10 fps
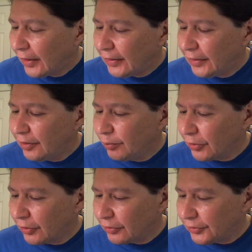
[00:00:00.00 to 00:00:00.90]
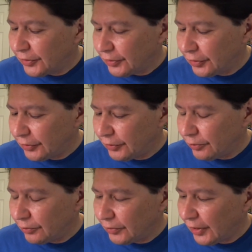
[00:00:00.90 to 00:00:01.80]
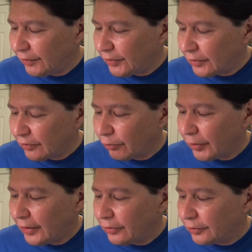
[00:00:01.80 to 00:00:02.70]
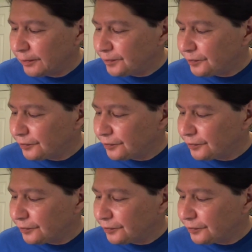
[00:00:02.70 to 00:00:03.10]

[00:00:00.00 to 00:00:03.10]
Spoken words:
And then the book goes into even greater